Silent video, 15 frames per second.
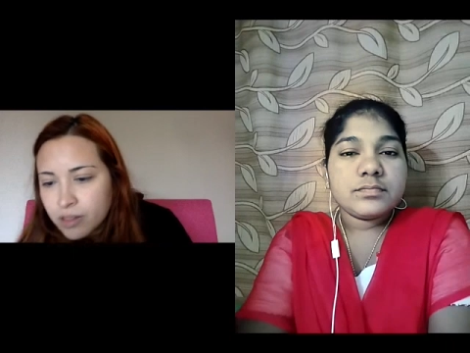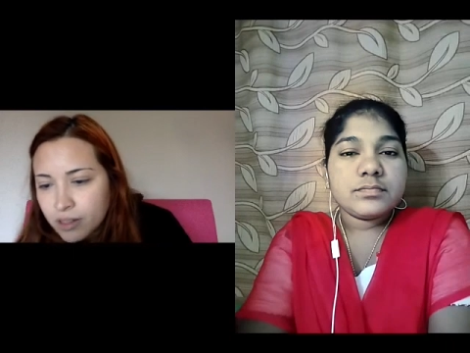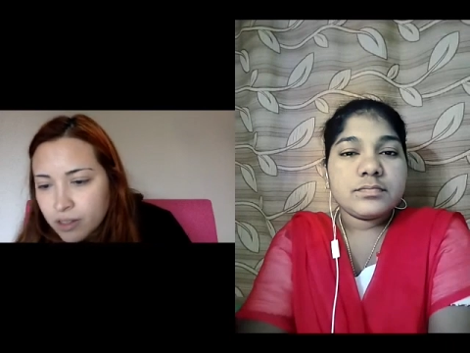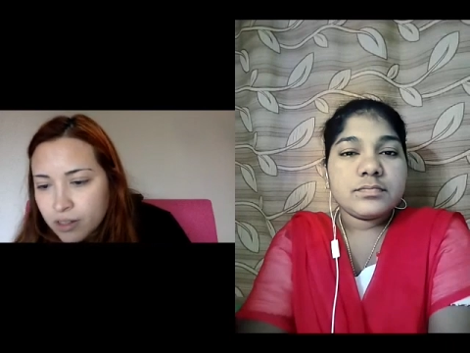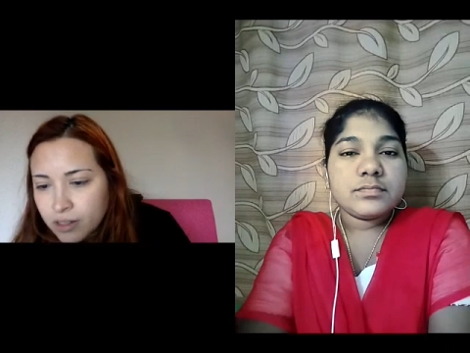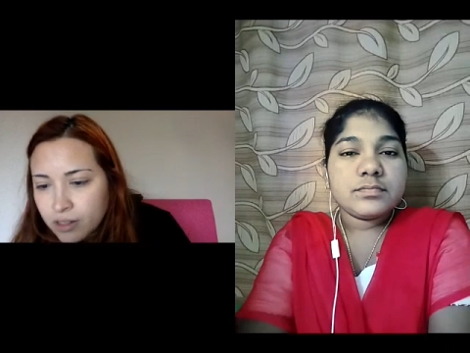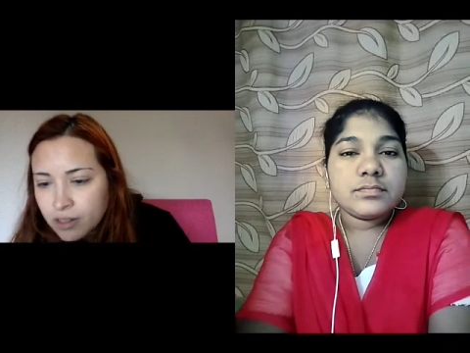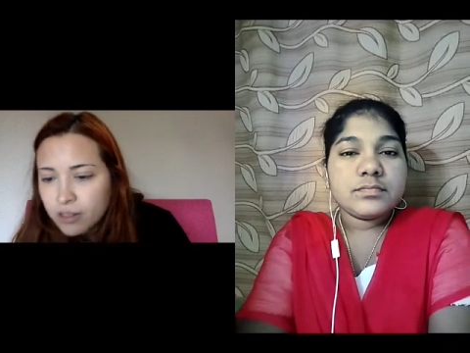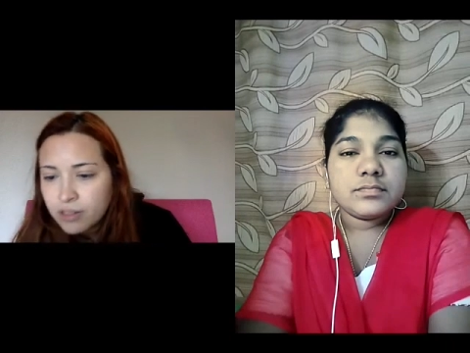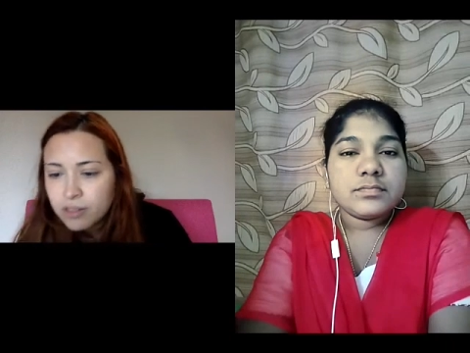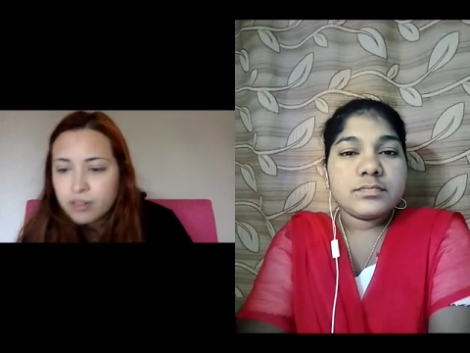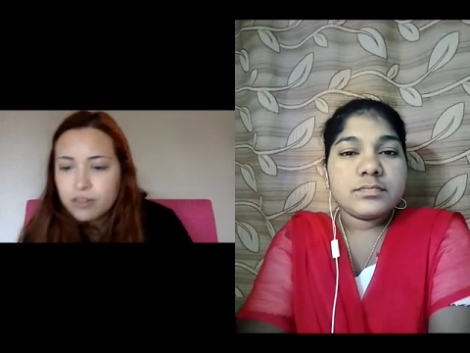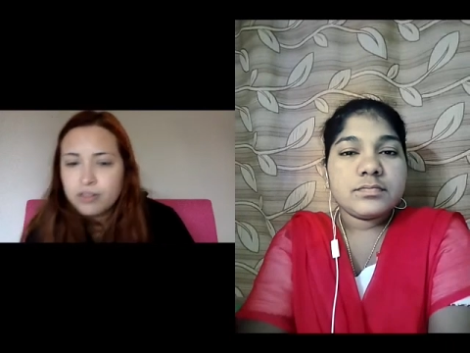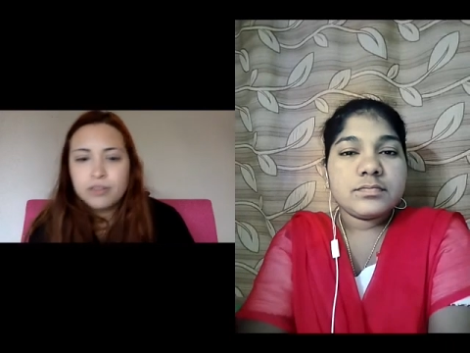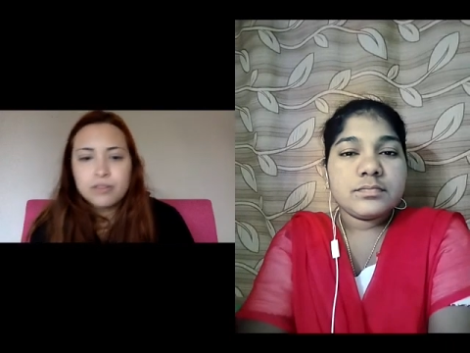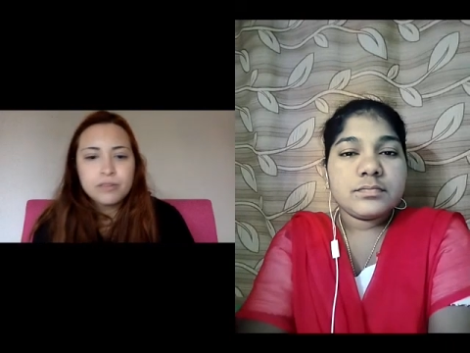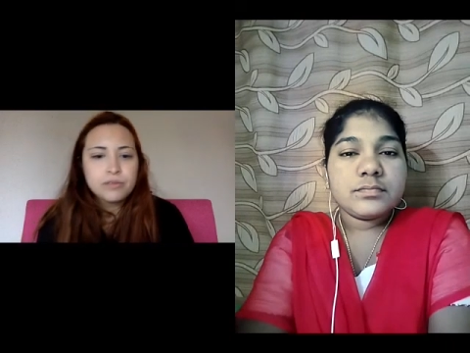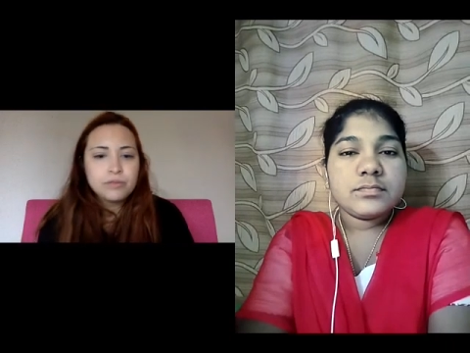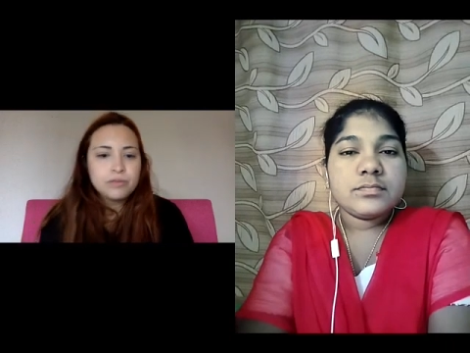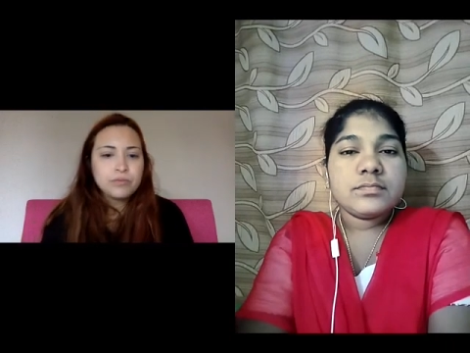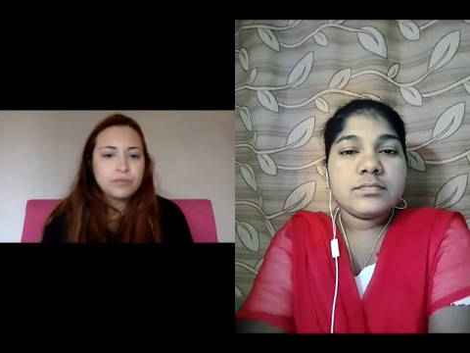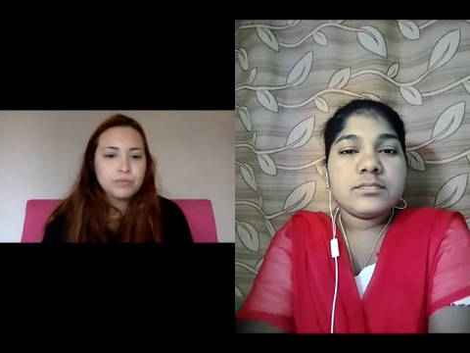
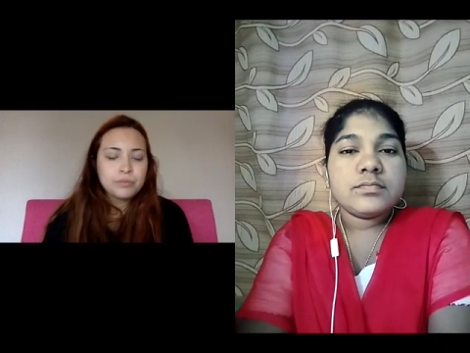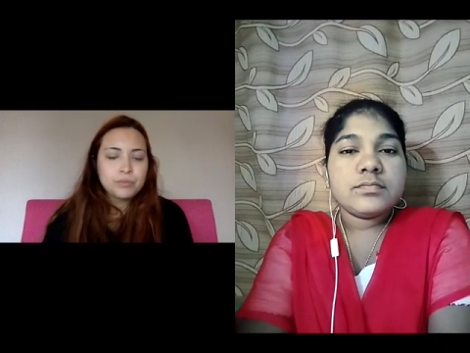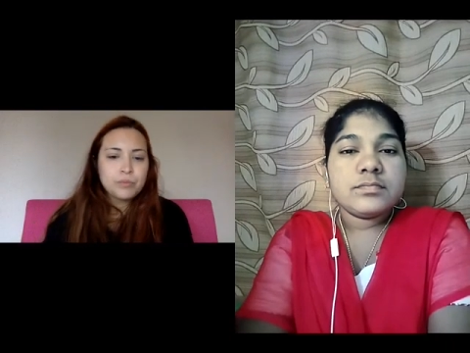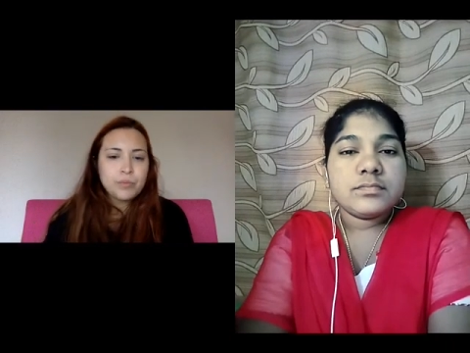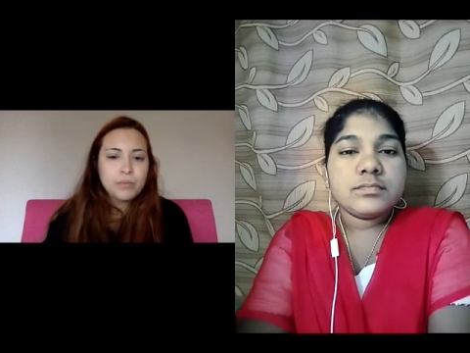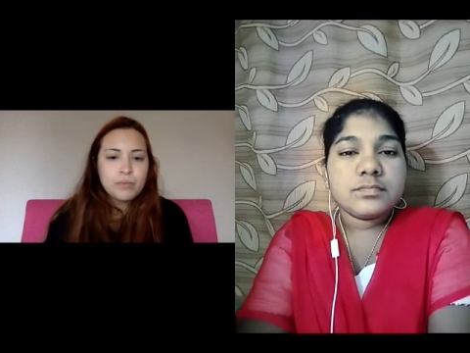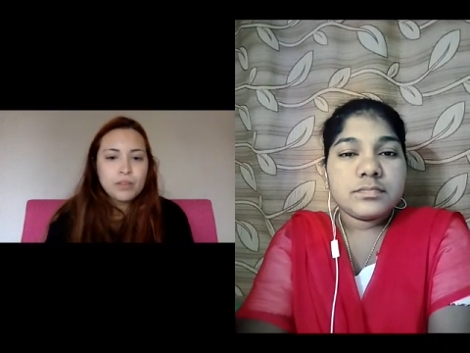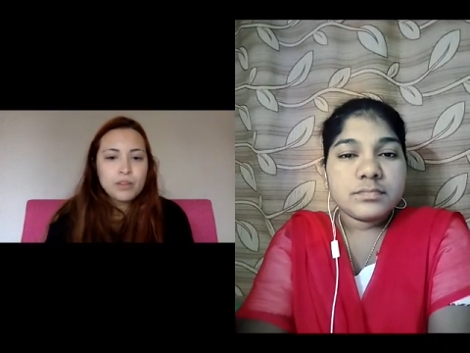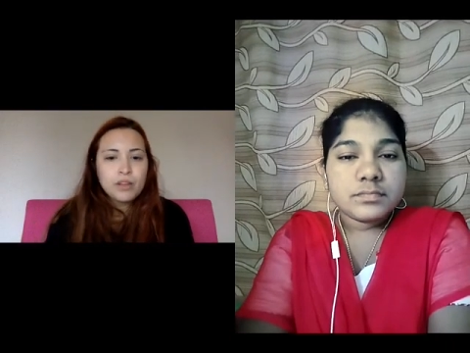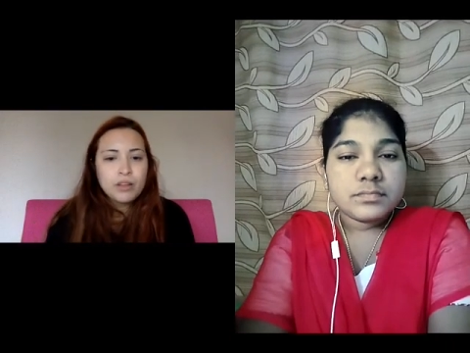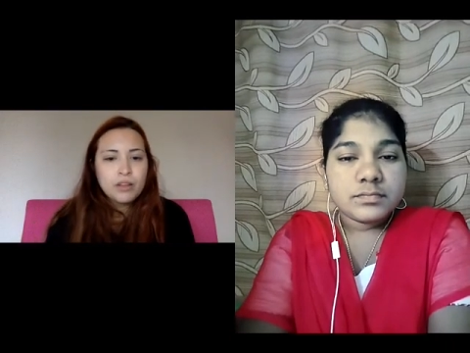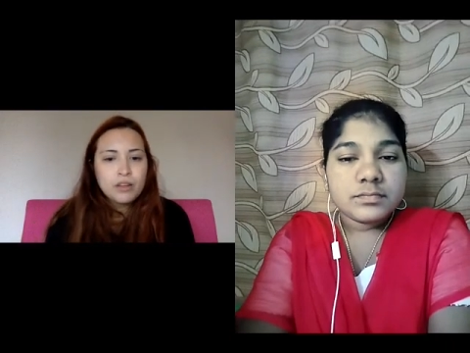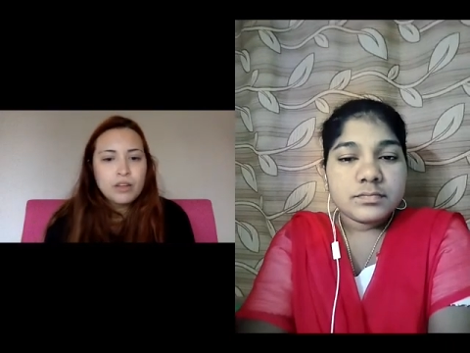Nothing is said.